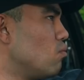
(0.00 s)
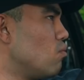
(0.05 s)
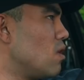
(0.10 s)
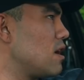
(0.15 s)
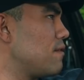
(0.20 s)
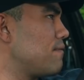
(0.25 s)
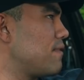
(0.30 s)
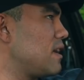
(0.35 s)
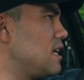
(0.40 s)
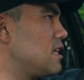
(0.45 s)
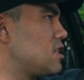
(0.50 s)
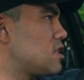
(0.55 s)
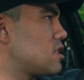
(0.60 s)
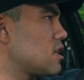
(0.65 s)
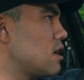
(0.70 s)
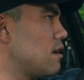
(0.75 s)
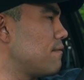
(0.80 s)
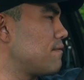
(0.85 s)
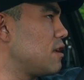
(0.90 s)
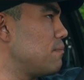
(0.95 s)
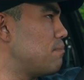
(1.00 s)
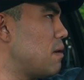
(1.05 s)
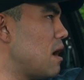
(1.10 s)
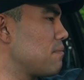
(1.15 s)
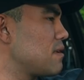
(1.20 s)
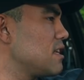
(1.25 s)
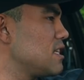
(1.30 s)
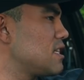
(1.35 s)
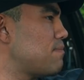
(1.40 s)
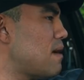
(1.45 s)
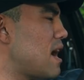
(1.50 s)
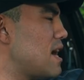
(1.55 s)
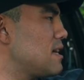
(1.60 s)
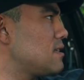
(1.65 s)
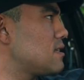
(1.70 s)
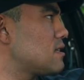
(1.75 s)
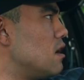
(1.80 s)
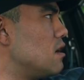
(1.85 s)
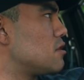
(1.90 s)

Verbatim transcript: One of each of the pumpkin spice,